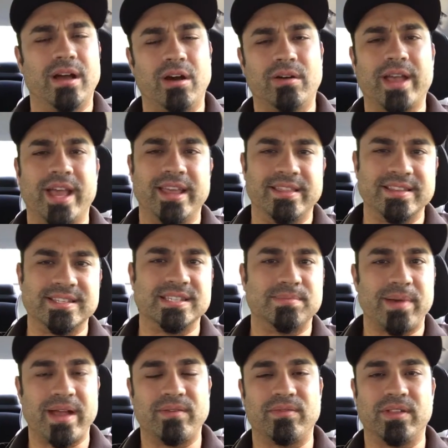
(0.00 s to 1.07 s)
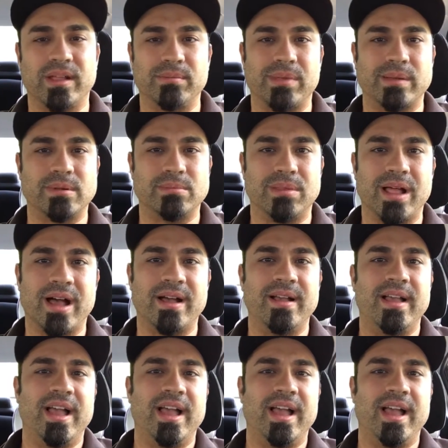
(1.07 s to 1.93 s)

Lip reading: Okay, this is Pat Flynn, blah, blah, blah.